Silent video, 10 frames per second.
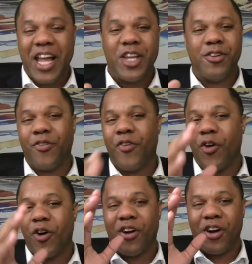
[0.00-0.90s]
Thank you
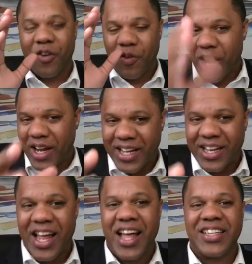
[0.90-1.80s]
for
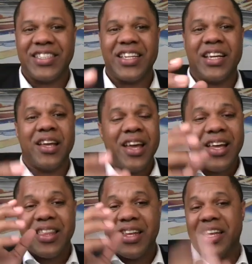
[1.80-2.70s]
recognizing
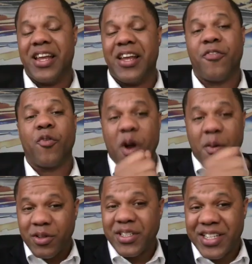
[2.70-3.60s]
the need for
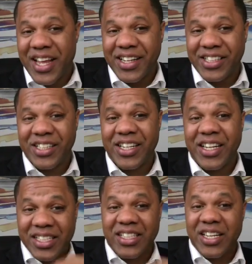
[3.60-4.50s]
representation
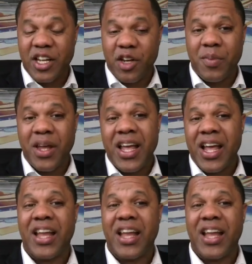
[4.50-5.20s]
in STEM,